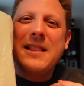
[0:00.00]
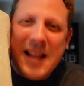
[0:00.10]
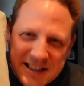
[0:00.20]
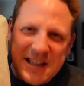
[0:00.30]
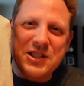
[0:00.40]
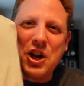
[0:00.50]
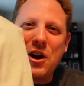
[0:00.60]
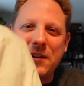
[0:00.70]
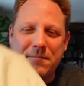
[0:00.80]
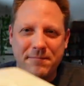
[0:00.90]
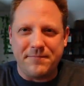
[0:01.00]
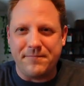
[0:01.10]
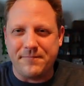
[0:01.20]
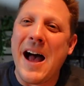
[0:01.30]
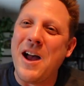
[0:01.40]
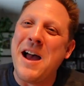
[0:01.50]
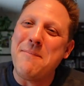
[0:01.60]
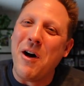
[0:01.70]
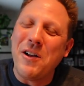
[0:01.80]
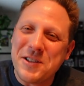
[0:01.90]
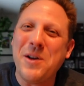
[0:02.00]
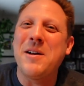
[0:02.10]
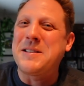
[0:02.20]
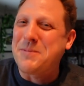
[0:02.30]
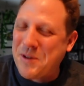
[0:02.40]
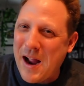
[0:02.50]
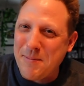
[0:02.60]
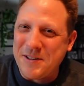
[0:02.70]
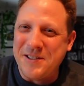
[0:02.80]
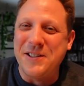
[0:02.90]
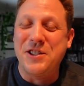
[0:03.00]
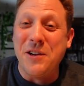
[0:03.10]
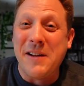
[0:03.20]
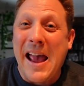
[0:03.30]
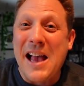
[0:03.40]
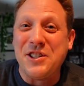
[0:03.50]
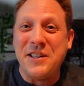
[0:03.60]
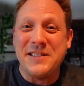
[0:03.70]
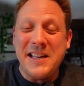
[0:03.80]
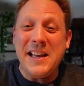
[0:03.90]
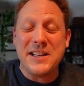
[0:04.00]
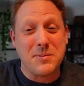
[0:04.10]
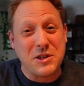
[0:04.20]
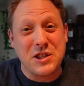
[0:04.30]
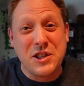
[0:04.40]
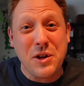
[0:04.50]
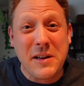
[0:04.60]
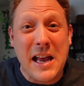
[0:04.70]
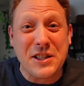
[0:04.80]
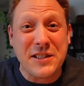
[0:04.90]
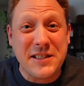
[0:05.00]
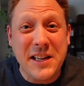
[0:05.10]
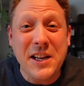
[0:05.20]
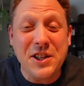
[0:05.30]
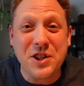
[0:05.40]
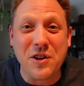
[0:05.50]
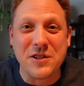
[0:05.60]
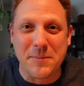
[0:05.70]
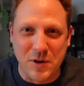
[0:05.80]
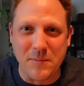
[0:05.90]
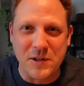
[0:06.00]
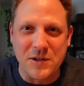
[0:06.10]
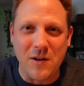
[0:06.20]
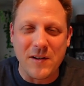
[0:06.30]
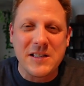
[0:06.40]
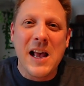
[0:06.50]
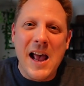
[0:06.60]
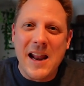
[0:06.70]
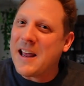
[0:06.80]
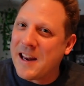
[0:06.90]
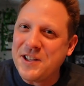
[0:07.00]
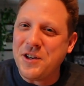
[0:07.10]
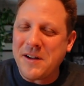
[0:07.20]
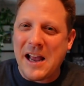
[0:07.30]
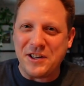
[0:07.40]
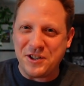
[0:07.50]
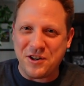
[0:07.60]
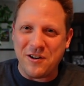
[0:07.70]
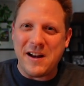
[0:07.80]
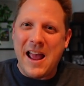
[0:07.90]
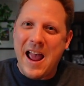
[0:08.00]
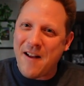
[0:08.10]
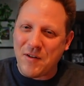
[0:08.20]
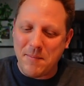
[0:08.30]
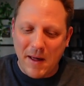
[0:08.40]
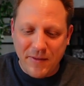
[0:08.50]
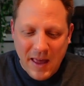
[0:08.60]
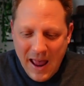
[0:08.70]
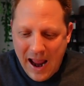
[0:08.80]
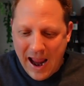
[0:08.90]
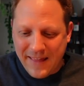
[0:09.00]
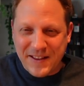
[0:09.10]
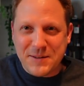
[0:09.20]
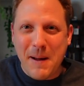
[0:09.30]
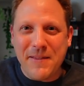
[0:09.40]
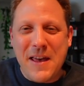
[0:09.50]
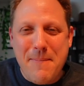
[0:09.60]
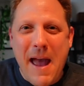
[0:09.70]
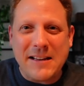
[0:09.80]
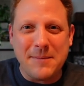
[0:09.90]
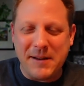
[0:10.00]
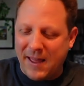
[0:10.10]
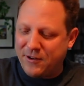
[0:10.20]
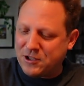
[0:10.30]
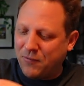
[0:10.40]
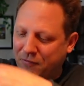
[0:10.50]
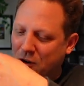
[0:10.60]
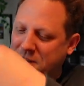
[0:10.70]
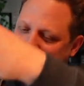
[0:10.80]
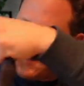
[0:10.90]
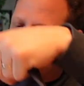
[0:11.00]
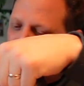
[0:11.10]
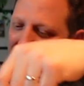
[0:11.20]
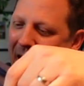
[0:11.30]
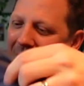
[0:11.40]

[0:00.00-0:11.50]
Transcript: Let's get started. I am also a subscriber to the Geocaching Tees, which is a geocaching t-shirt subscription service, and I get a geocaching shirt every month. And this month they packed them together. So first let's look